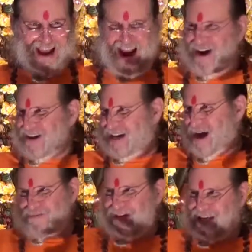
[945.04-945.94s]
are
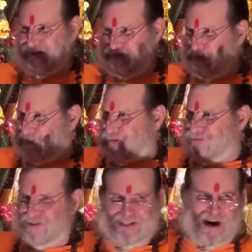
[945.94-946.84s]
coming into a
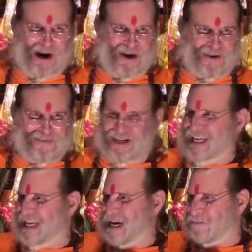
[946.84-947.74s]
perfect
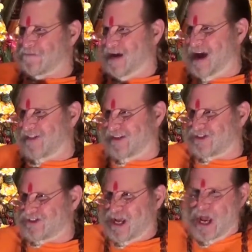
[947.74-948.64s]
harmony and a
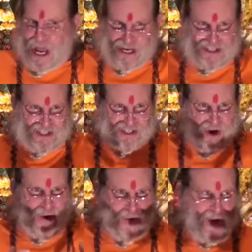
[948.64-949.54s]
balance and
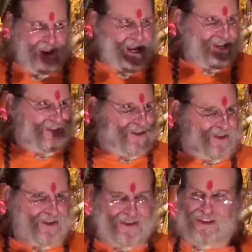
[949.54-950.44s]
showing to
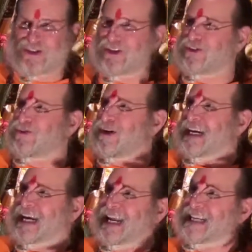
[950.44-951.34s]
your children
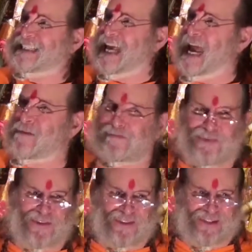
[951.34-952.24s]
an
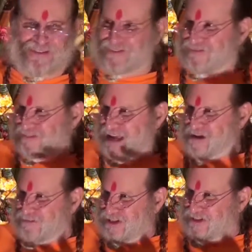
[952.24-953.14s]
example of a
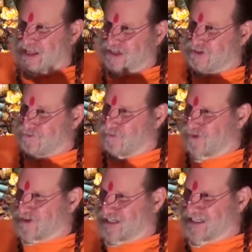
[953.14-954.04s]
family that is
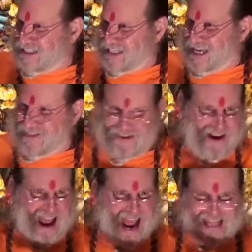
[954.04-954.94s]
working together
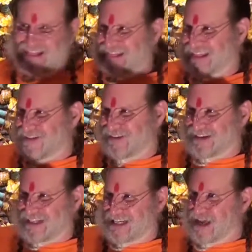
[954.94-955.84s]
and living
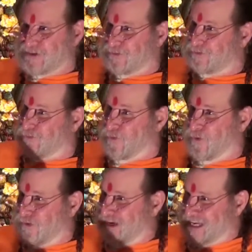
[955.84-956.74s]
together
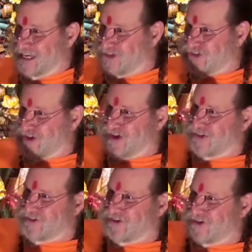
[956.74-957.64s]
for each
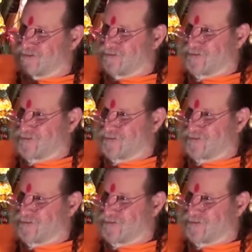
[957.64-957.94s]
other